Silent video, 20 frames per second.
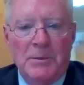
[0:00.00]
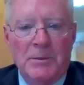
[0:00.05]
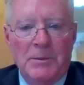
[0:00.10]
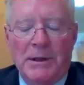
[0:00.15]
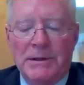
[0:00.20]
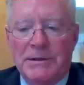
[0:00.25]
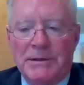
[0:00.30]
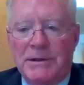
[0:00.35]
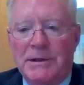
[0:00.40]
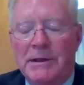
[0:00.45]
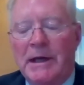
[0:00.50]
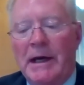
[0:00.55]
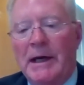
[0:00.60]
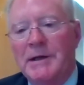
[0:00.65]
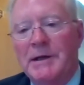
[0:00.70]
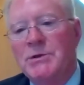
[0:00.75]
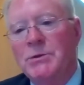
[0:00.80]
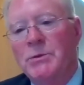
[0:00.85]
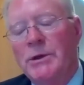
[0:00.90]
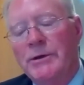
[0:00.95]
because the
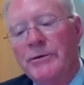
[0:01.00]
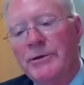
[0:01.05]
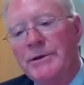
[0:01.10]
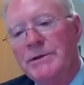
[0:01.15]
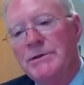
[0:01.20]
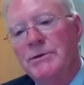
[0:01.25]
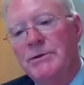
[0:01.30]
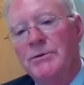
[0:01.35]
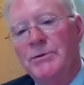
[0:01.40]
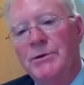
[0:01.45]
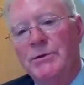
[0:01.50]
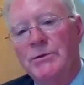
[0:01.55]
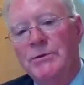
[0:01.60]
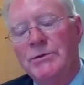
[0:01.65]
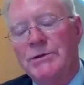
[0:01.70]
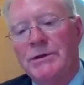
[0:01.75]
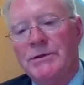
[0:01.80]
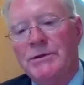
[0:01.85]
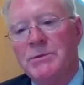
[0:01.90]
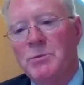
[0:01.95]
actuaries do
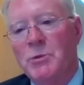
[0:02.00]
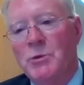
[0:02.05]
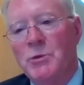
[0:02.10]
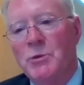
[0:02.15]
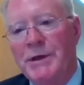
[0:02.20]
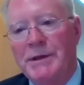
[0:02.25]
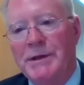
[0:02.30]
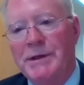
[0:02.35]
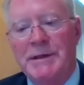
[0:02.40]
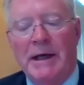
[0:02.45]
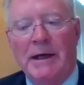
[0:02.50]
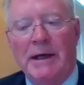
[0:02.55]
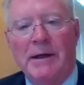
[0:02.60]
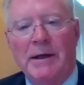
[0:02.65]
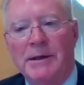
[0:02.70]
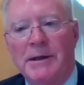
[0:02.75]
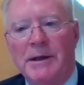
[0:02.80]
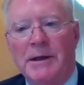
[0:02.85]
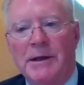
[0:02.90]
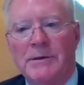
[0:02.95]
use a smoothing
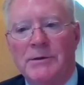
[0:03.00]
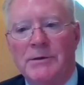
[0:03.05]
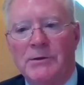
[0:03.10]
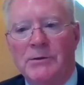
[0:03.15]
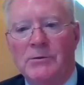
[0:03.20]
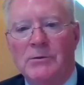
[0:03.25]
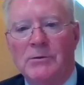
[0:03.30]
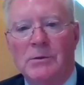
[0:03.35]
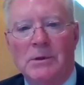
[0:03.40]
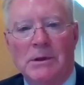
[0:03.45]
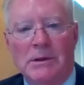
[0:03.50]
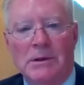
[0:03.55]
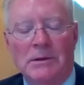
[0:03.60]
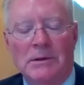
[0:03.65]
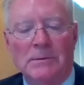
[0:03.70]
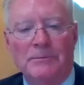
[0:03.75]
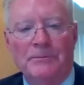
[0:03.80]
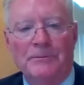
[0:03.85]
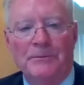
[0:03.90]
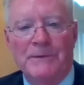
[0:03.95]
technique
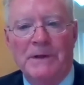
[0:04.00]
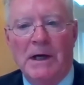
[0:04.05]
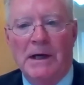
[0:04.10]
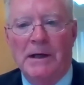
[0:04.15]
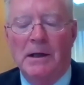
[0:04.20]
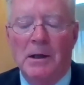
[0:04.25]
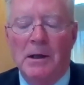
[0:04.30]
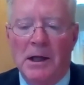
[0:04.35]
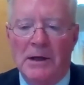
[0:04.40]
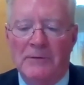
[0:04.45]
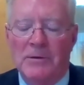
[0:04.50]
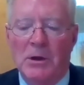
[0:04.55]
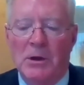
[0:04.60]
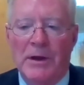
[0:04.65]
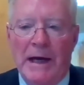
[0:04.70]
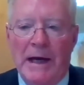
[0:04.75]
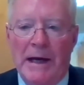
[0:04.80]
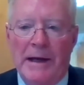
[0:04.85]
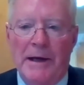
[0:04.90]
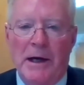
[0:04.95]
to kind of level
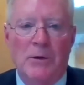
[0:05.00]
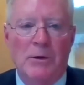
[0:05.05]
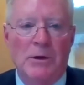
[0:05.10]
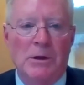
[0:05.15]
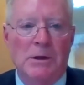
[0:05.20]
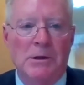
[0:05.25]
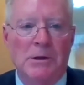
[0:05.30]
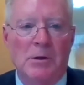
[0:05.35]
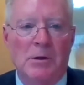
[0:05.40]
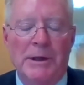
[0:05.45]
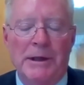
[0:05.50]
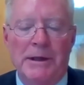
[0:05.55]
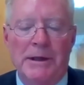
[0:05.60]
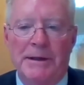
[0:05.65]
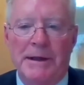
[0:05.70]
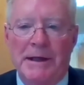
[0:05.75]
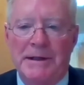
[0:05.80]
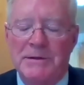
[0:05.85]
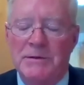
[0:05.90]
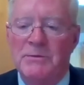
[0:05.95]
that out a little bit. And
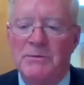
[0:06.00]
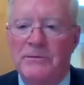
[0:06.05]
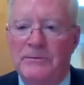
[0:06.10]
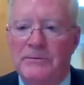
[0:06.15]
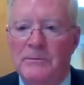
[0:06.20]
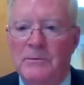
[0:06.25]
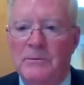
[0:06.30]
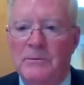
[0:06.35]
that's